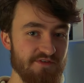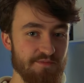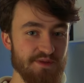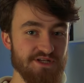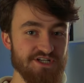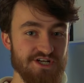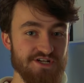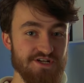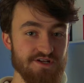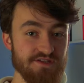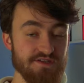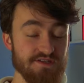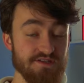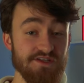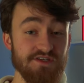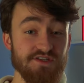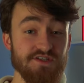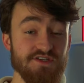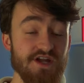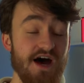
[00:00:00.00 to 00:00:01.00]
for magicians
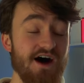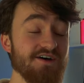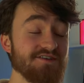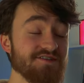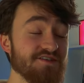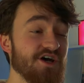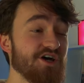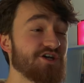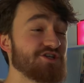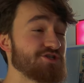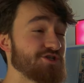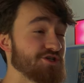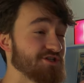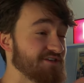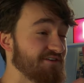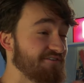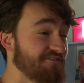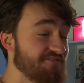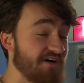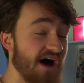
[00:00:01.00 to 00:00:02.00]
that starts at
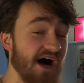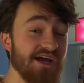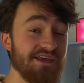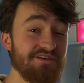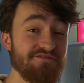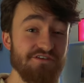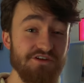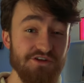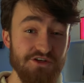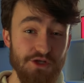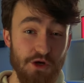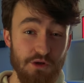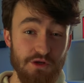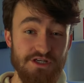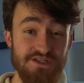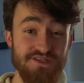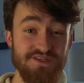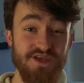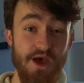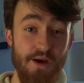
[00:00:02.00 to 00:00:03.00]
just five
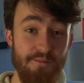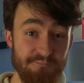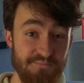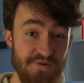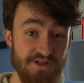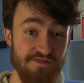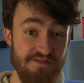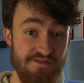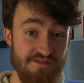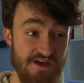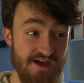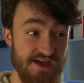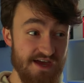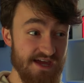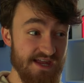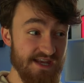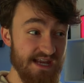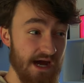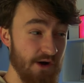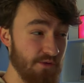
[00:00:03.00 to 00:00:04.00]
dollars a month.
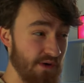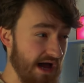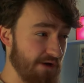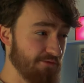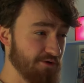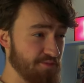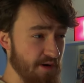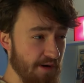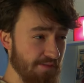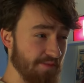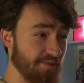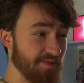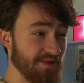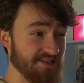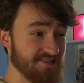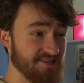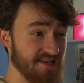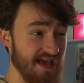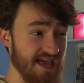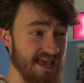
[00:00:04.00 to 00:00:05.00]
Now, I would probably
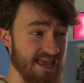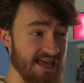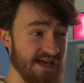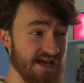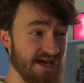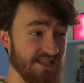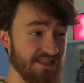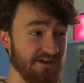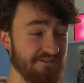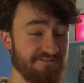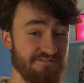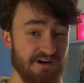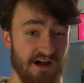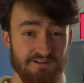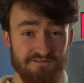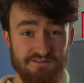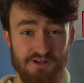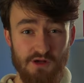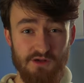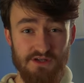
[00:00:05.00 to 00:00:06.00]
say that
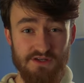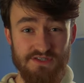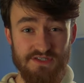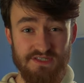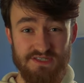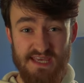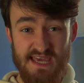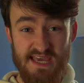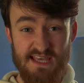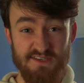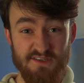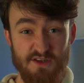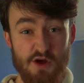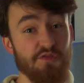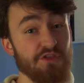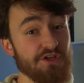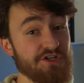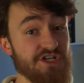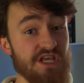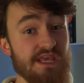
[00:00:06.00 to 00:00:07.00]
five dollars is
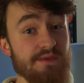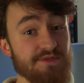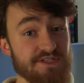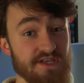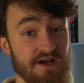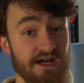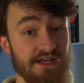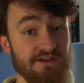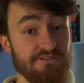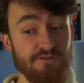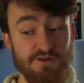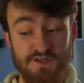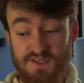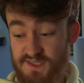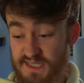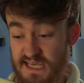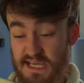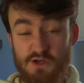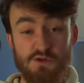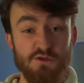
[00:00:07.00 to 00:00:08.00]
on the cheap side for a
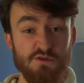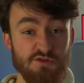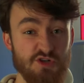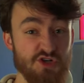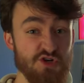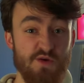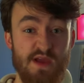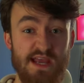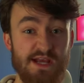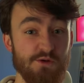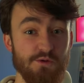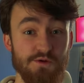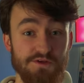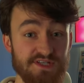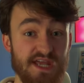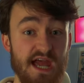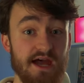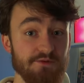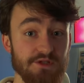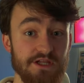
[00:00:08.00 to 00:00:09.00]
single trick or
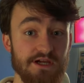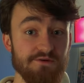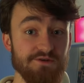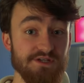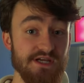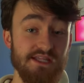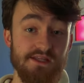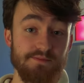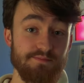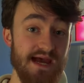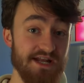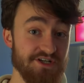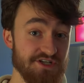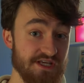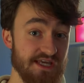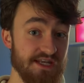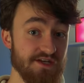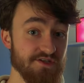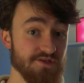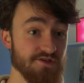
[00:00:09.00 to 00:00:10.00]
download in the
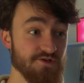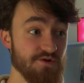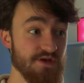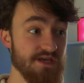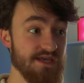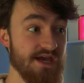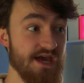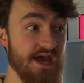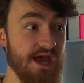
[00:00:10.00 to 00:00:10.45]
magic industry.